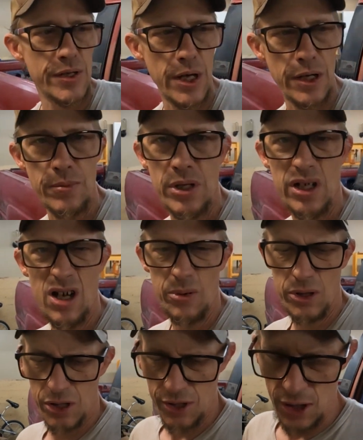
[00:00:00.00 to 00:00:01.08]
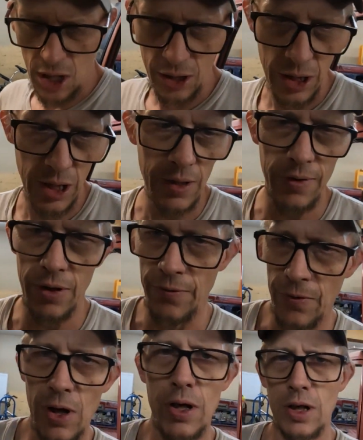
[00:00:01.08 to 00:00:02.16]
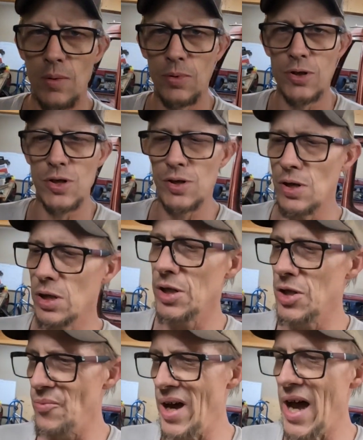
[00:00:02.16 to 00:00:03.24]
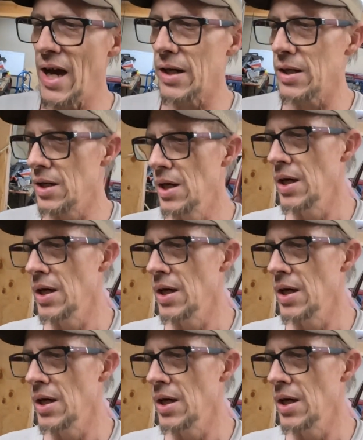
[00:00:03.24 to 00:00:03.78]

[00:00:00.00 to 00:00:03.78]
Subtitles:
They end up being a couple inches longer in the front, a couple inches longer in the back,